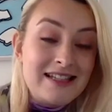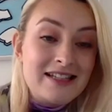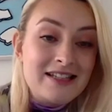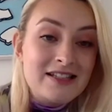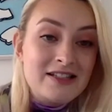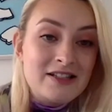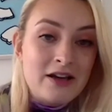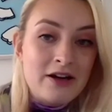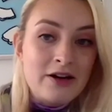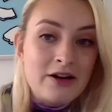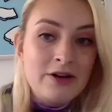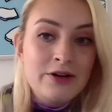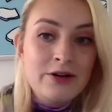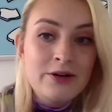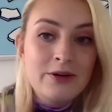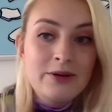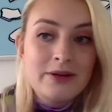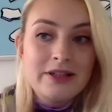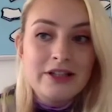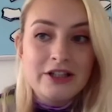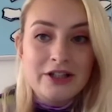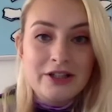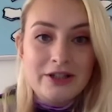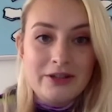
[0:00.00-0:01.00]
so
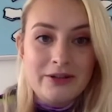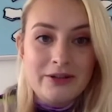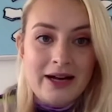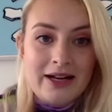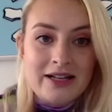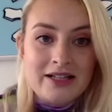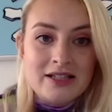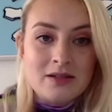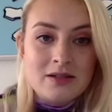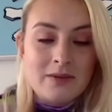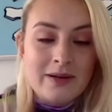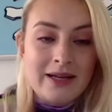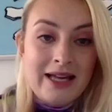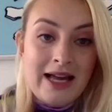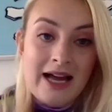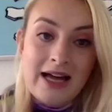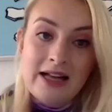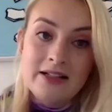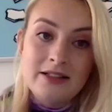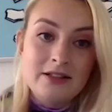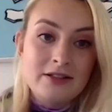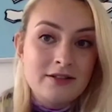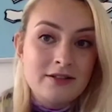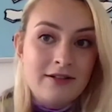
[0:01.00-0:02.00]
cute and sweet
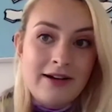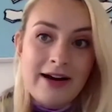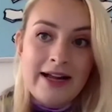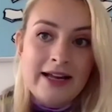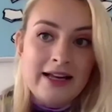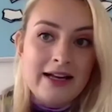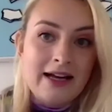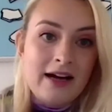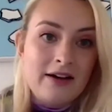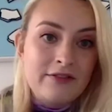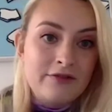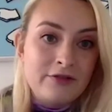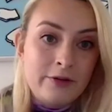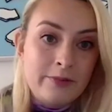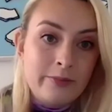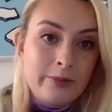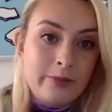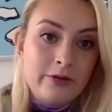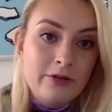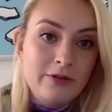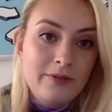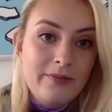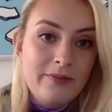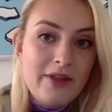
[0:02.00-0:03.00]
and great at
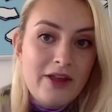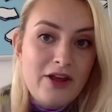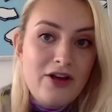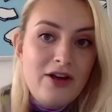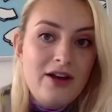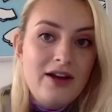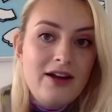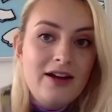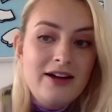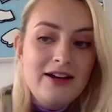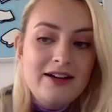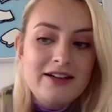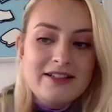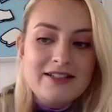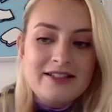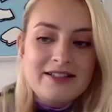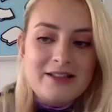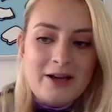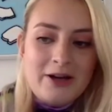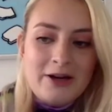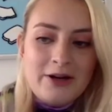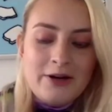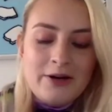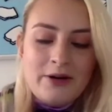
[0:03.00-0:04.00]
football. So
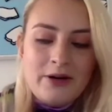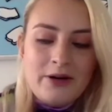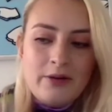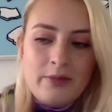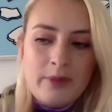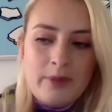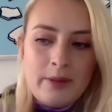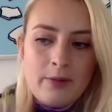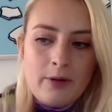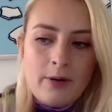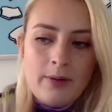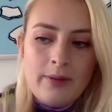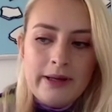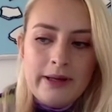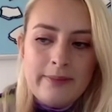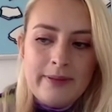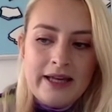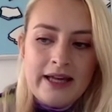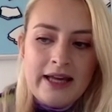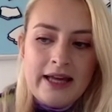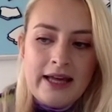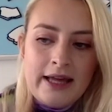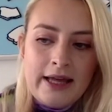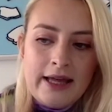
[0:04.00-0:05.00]
it would be probably be
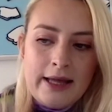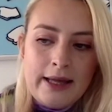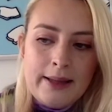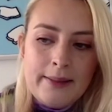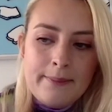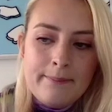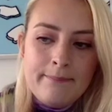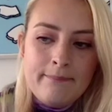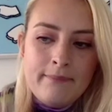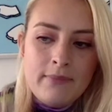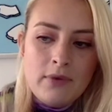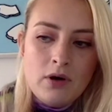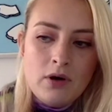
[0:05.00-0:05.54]
him